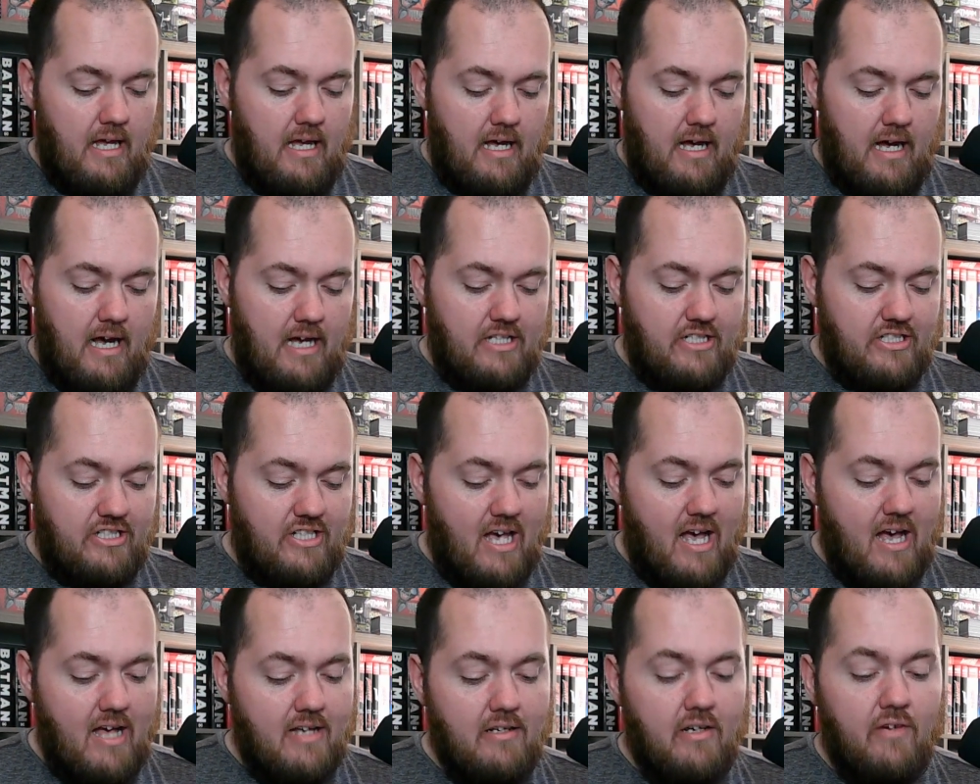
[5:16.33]

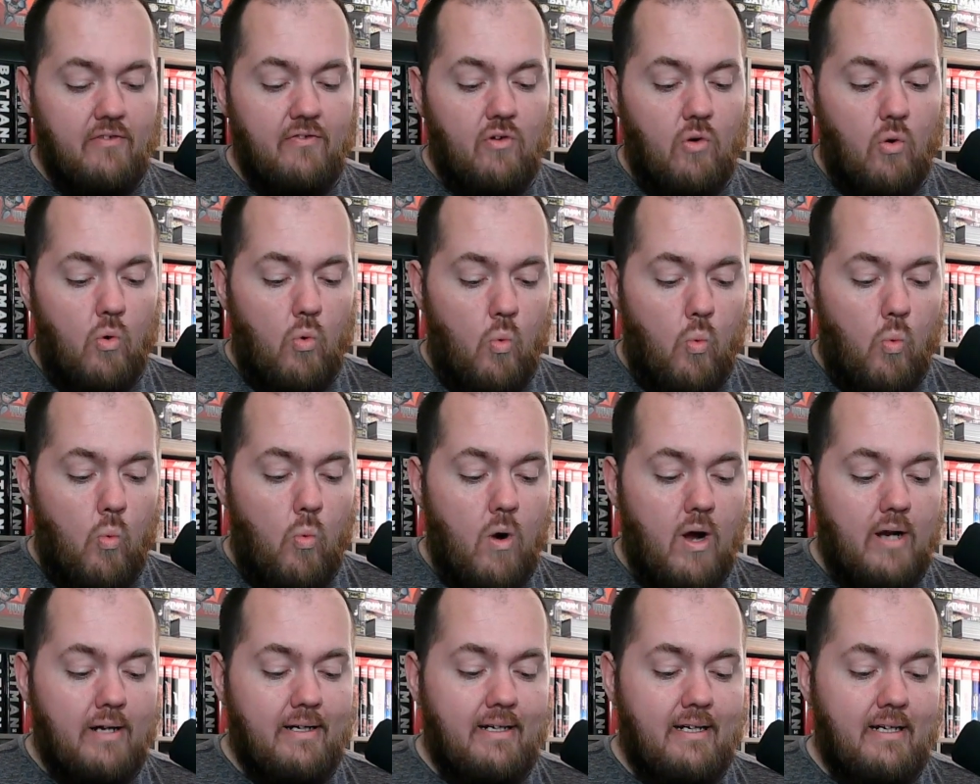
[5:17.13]
John of
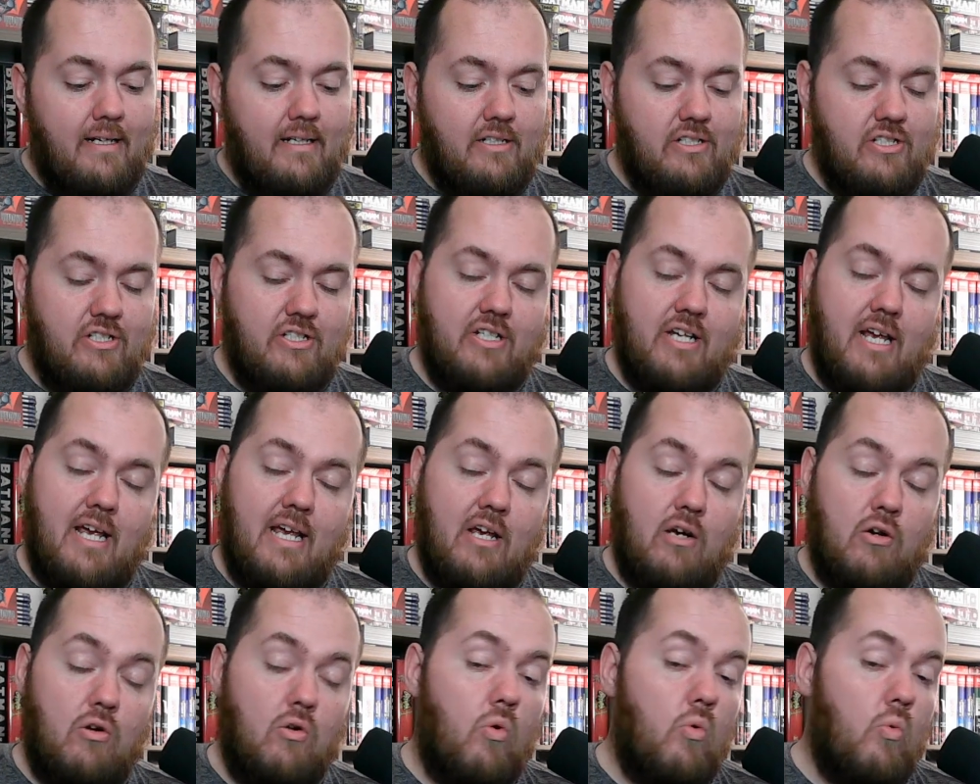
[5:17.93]
1J
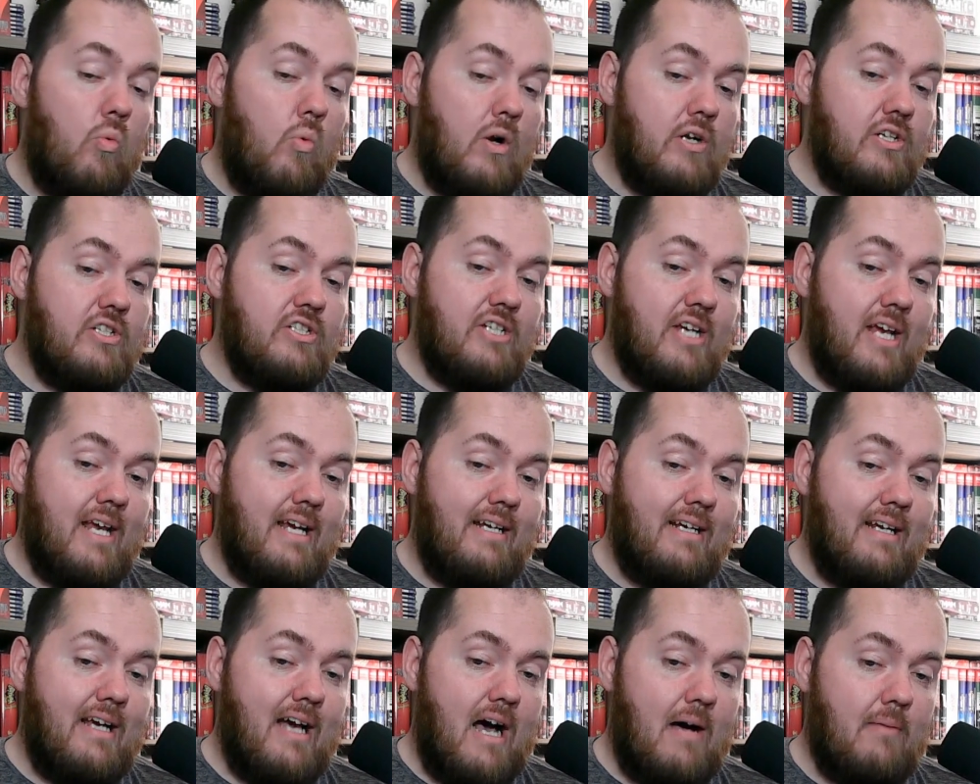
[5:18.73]
or
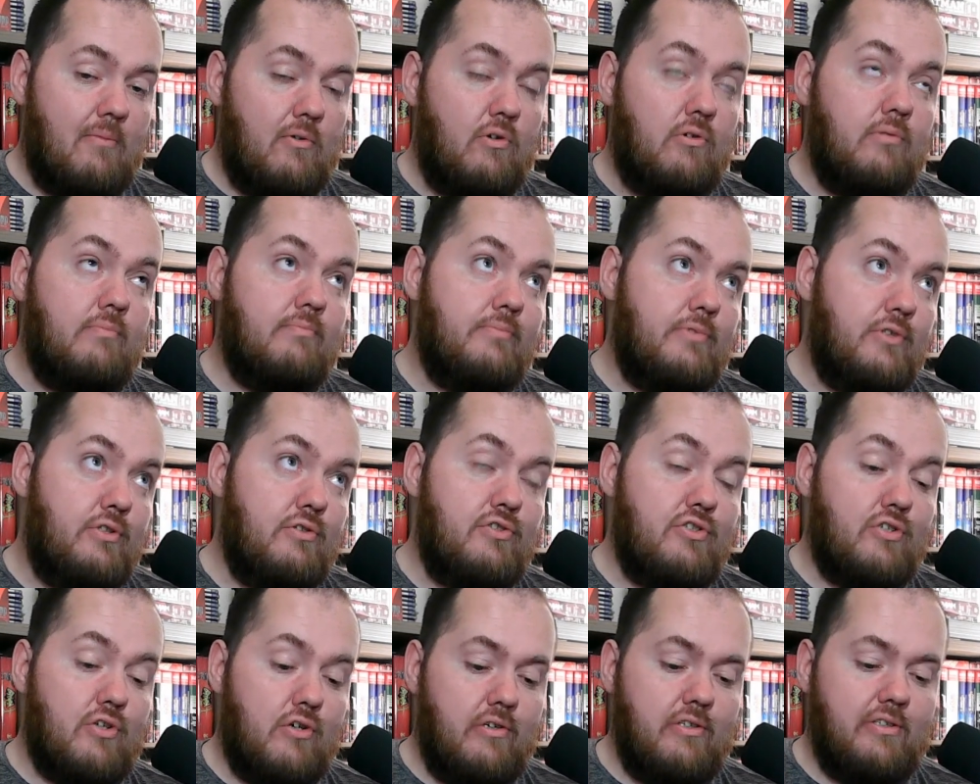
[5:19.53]
1J or New
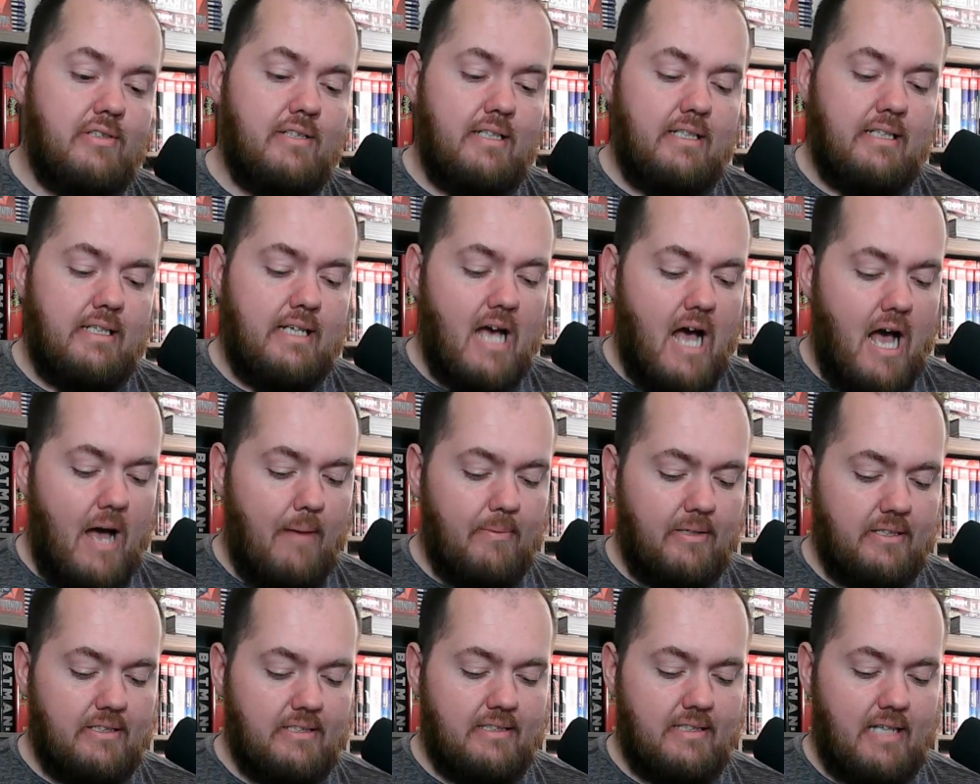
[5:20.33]
Jersey
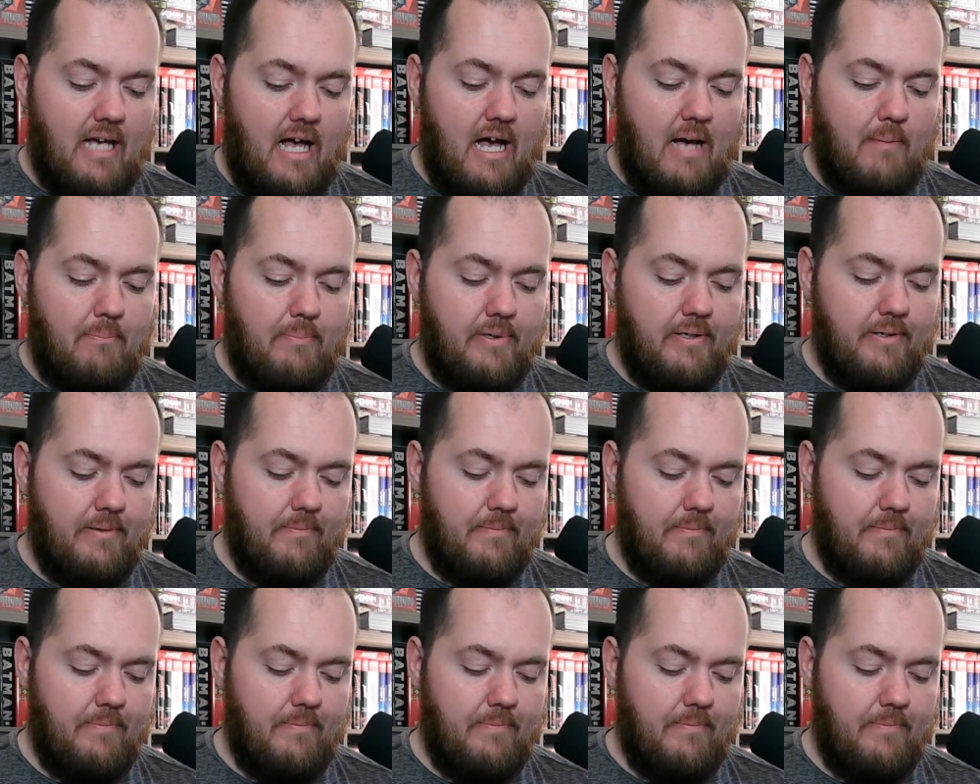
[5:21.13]
Comic Stop.